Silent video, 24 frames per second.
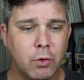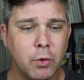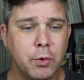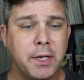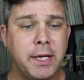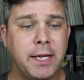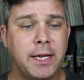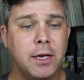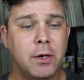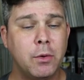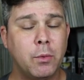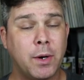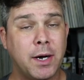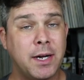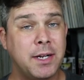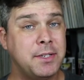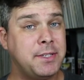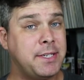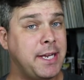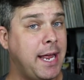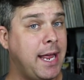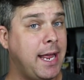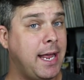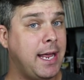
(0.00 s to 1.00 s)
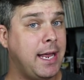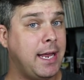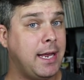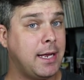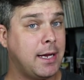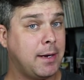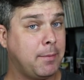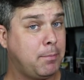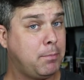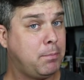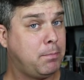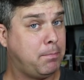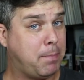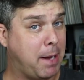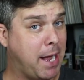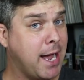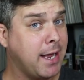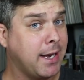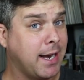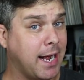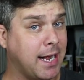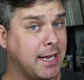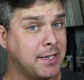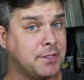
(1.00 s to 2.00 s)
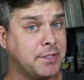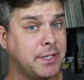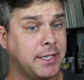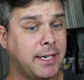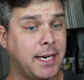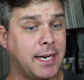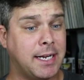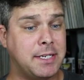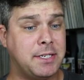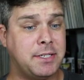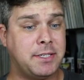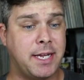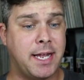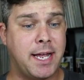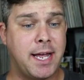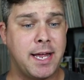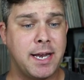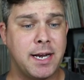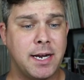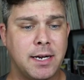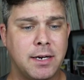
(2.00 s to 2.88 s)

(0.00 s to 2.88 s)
Rukia was a, a badass, like I said.